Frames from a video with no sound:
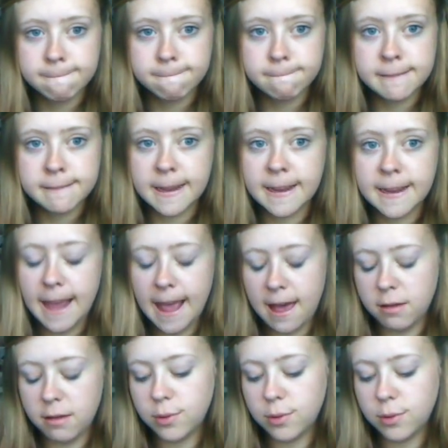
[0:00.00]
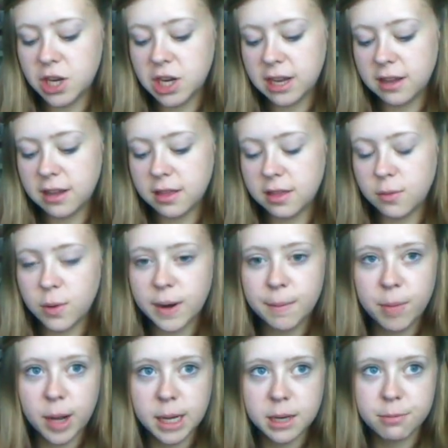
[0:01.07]
So yeah, which the one I'm
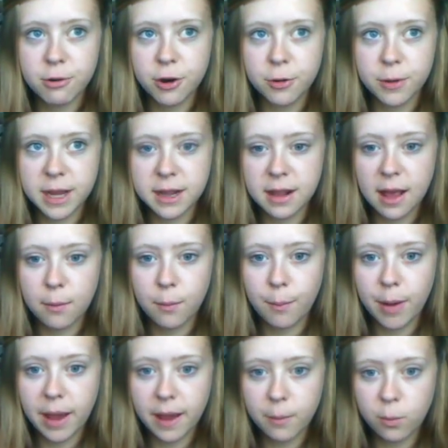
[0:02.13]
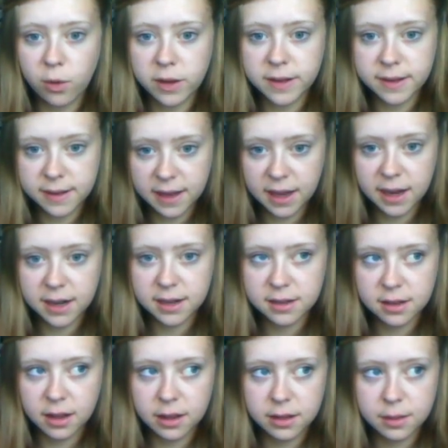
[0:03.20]
buying tomorrow is by NYC, and it's
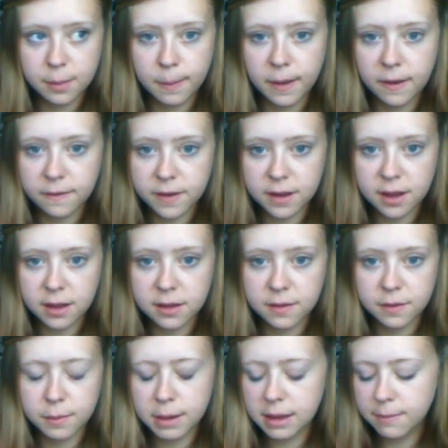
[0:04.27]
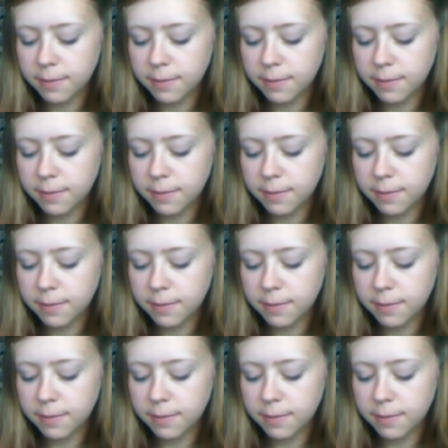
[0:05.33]
like the perfect color for me.